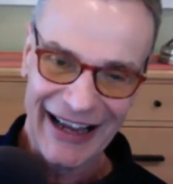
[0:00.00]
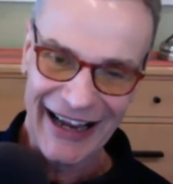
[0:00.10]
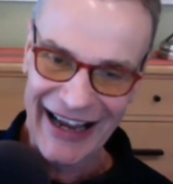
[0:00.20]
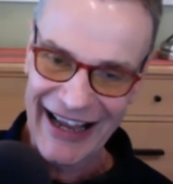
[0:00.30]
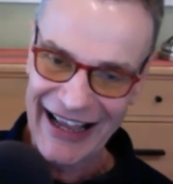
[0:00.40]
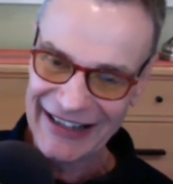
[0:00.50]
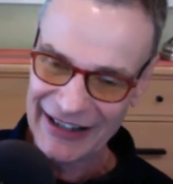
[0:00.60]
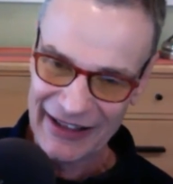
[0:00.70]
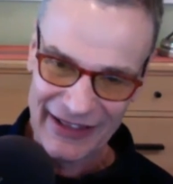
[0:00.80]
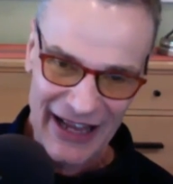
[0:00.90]
And
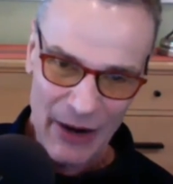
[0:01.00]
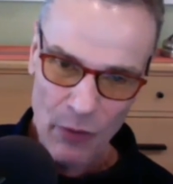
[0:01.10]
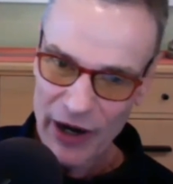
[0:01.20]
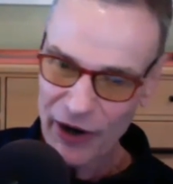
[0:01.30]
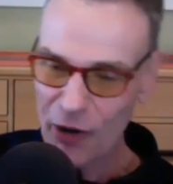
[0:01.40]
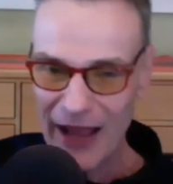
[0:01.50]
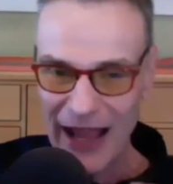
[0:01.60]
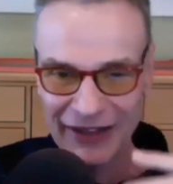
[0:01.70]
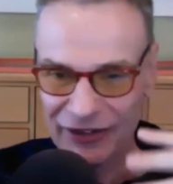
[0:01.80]
they want to go back